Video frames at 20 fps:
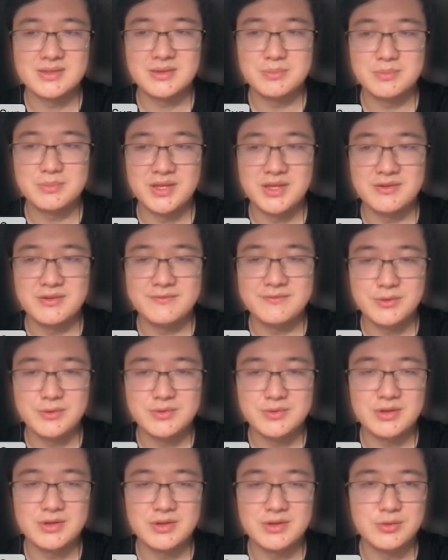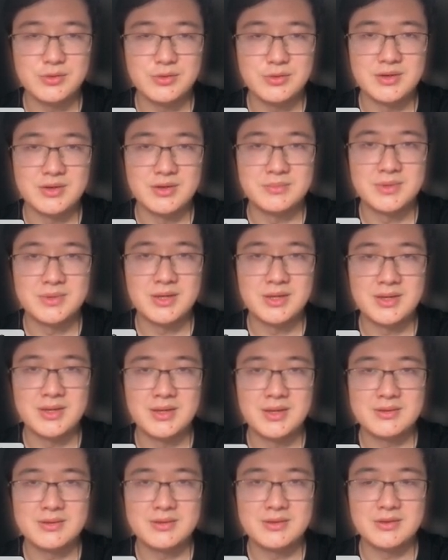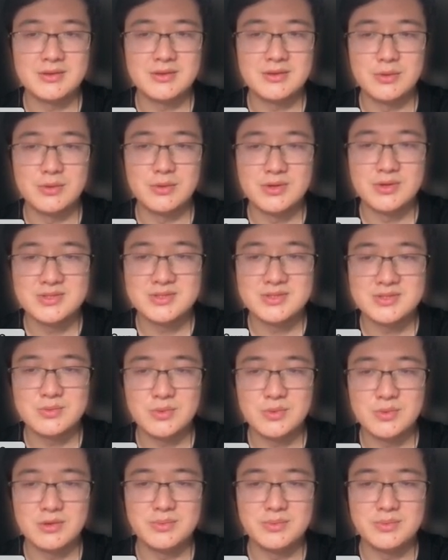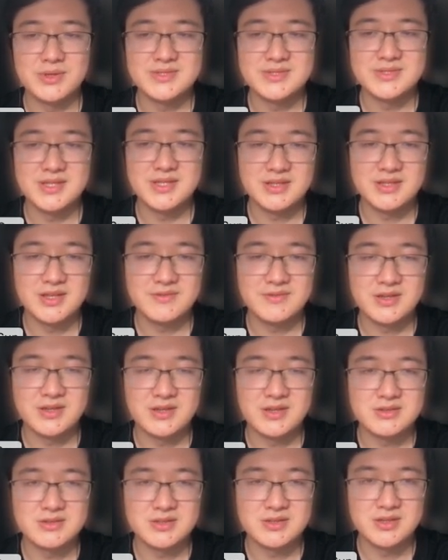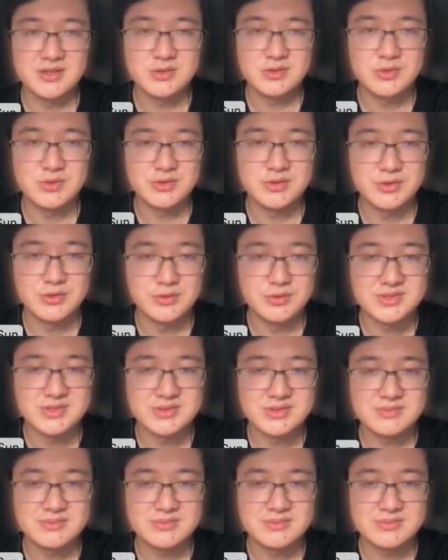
min filter to them, the noise will be significantly reduced.